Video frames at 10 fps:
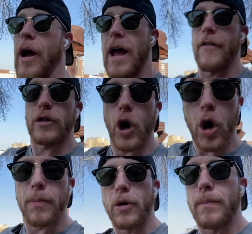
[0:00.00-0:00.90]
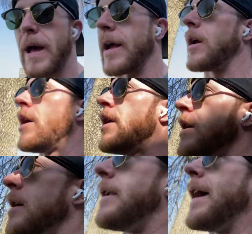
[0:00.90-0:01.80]
have a dog poop bag.
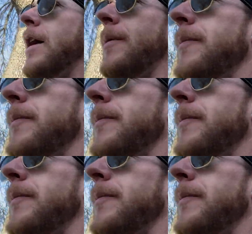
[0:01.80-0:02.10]
Now,